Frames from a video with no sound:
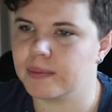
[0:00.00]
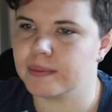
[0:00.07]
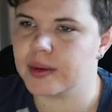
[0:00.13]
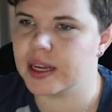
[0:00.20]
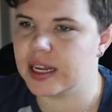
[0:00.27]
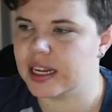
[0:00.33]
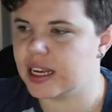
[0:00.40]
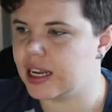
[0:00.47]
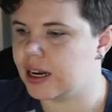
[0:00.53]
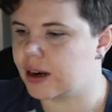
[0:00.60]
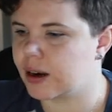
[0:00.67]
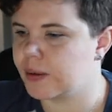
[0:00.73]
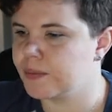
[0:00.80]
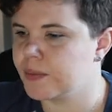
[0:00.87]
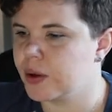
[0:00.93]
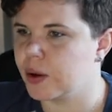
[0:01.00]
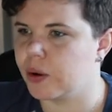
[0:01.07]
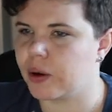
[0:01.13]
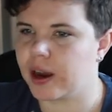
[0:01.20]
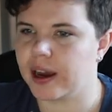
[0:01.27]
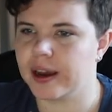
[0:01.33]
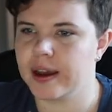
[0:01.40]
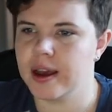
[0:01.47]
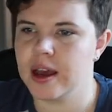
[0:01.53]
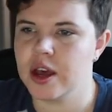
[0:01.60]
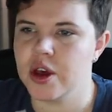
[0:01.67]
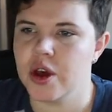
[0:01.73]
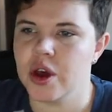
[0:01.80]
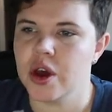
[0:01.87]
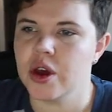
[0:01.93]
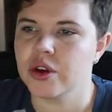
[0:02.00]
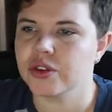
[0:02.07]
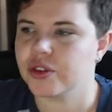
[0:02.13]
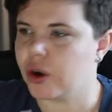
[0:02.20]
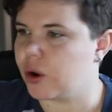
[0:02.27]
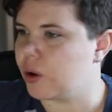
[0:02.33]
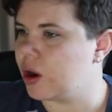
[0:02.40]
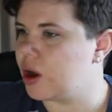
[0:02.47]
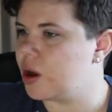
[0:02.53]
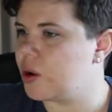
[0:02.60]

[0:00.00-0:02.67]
in here. Okay, so